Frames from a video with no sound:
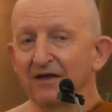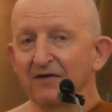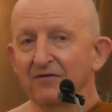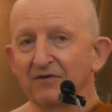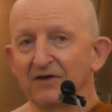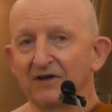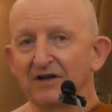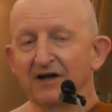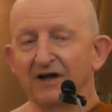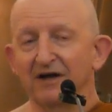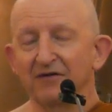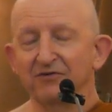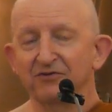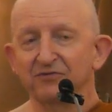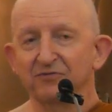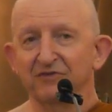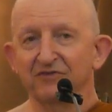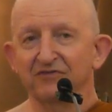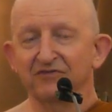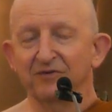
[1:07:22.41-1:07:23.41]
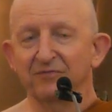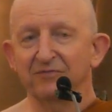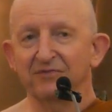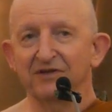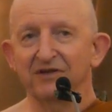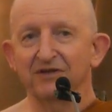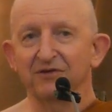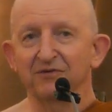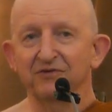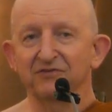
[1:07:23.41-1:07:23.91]
When I was with
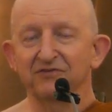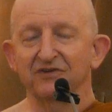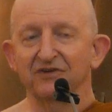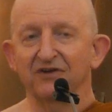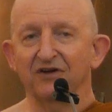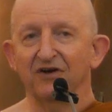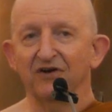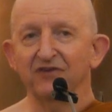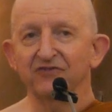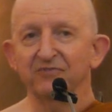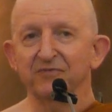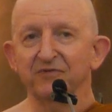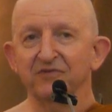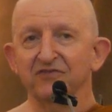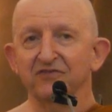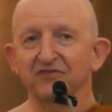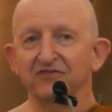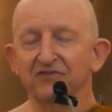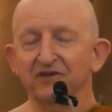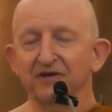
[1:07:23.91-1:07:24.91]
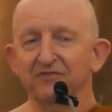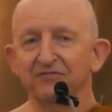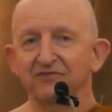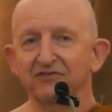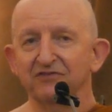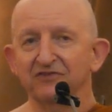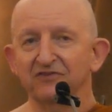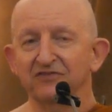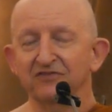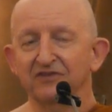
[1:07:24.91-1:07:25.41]
somebody who was in a hospice in San
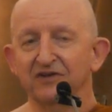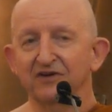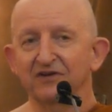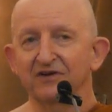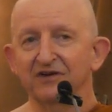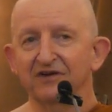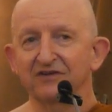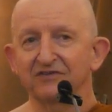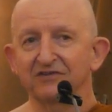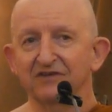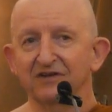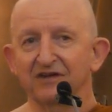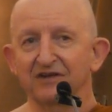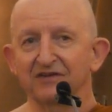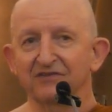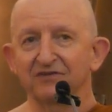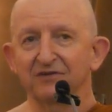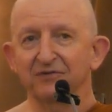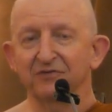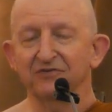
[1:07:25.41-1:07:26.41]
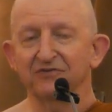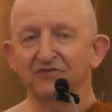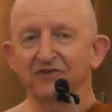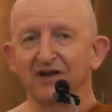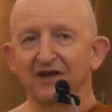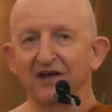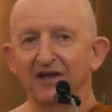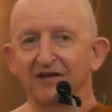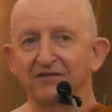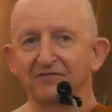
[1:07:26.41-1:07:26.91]
Francisco as he was
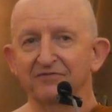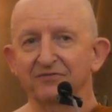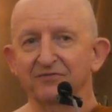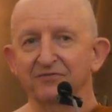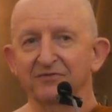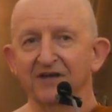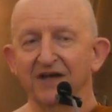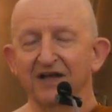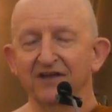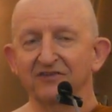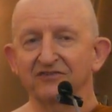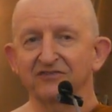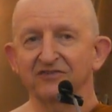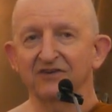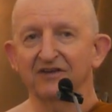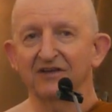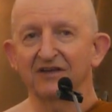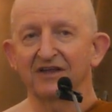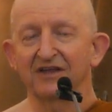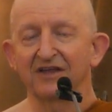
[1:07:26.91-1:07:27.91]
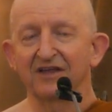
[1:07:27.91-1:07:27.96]
dying from cancer,